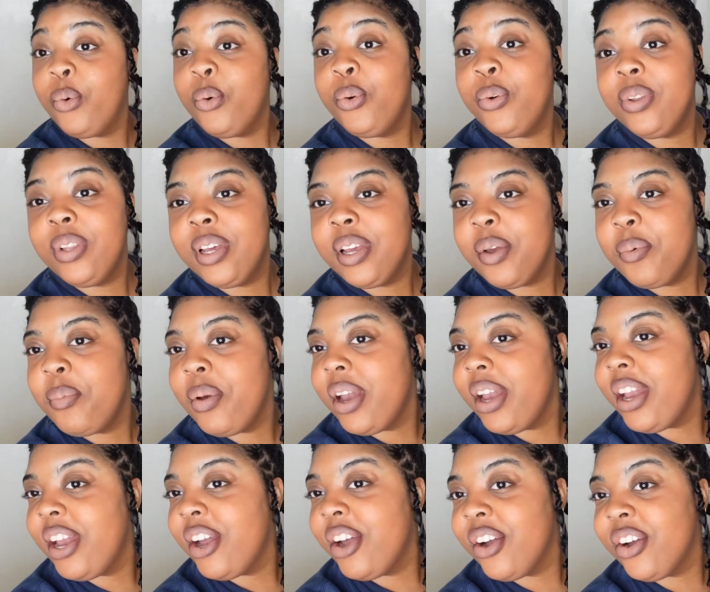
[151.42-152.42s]
Ooh, look at my
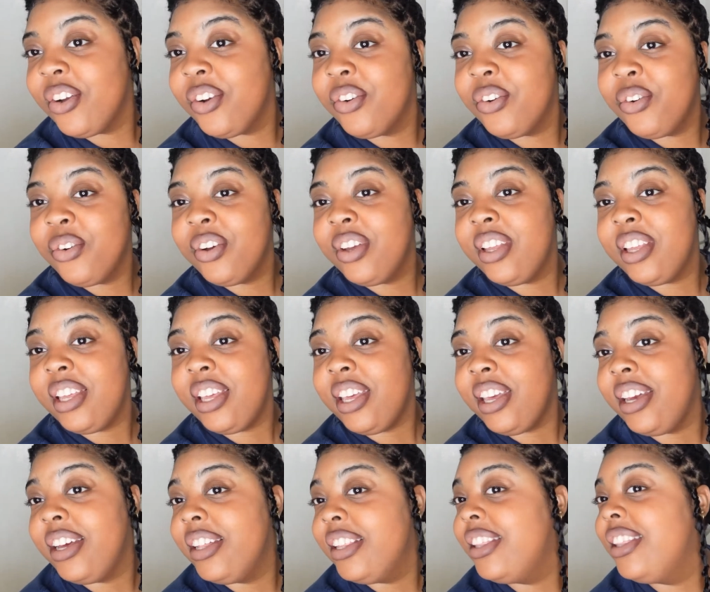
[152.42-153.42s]
hair
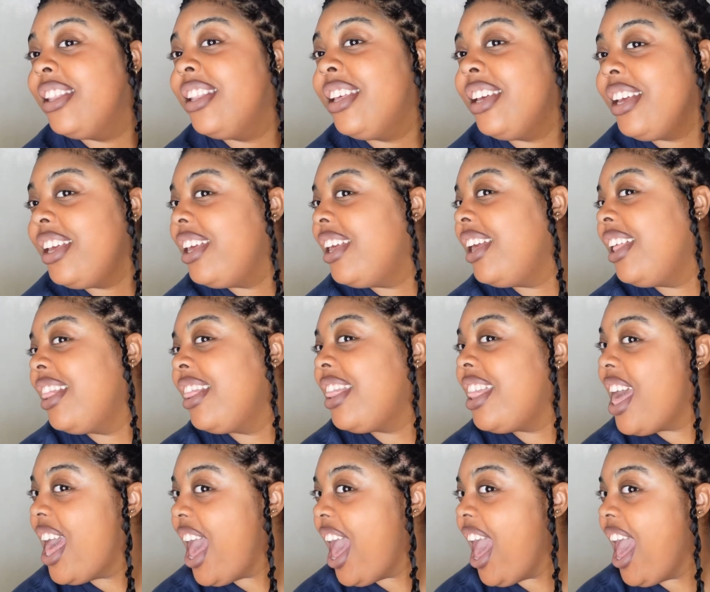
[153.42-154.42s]
growing. Look at
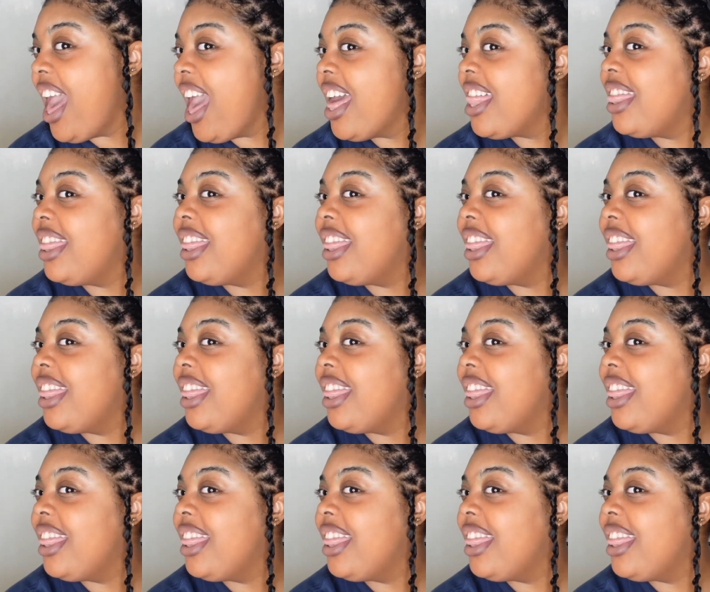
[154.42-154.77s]
that